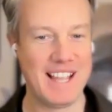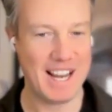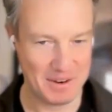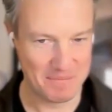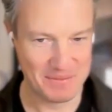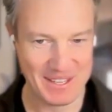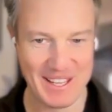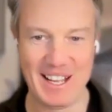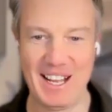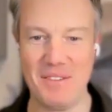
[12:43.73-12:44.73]
Anyway,
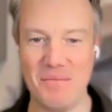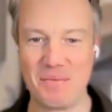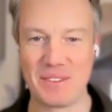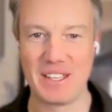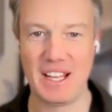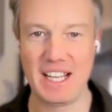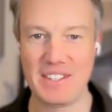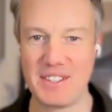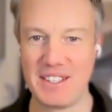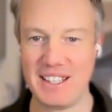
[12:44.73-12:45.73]
I
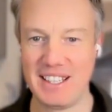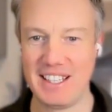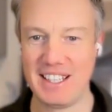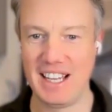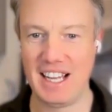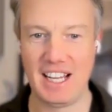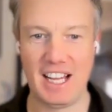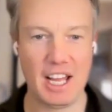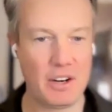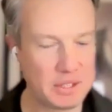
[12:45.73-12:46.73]
guess
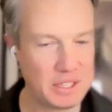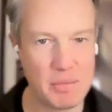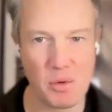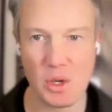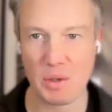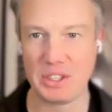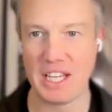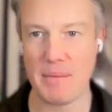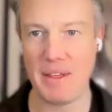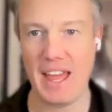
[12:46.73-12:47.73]
I don't know if there's anything more you want to
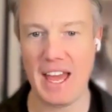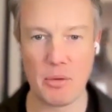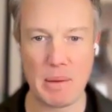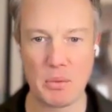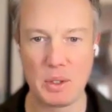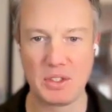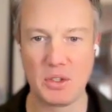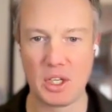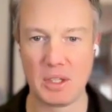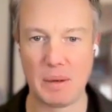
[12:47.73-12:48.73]
say about that, or maybe we can
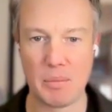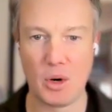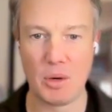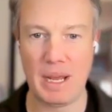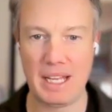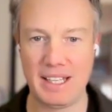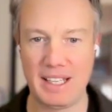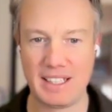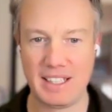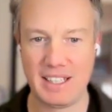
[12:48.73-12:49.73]
talk a little bit more about
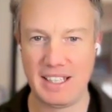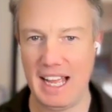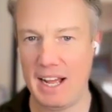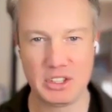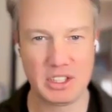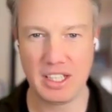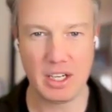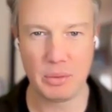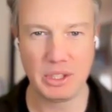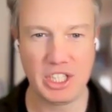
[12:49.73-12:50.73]
like how is it
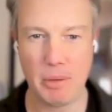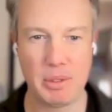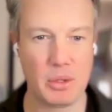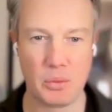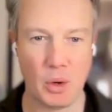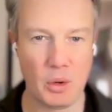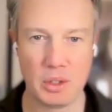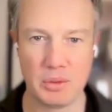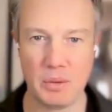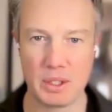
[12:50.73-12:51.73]
kind of reshaping the role
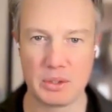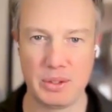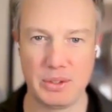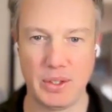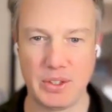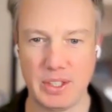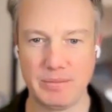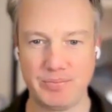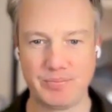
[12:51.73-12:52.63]
of the UX researcher?